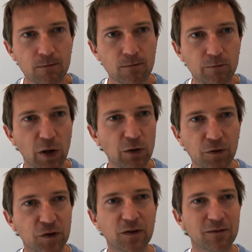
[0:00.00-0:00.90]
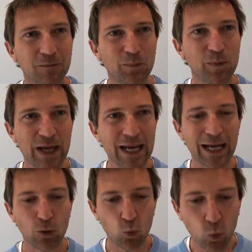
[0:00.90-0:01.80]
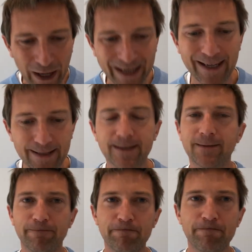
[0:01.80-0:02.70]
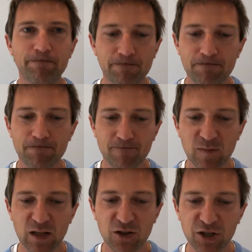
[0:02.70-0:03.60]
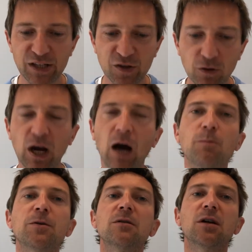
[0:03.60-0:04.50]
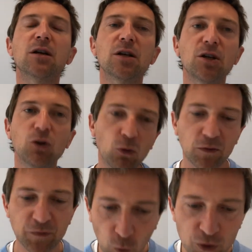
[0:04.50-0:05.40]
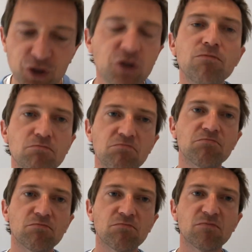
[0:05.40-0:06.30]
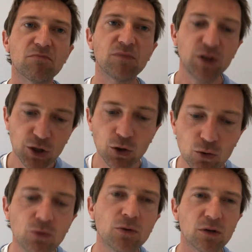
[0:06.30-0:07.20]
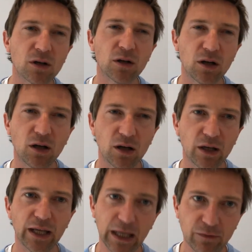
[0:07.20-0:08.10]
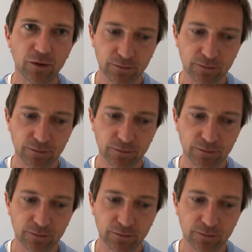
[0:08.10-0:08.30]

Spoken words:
both being wicked. She took up your fortune, you her evil.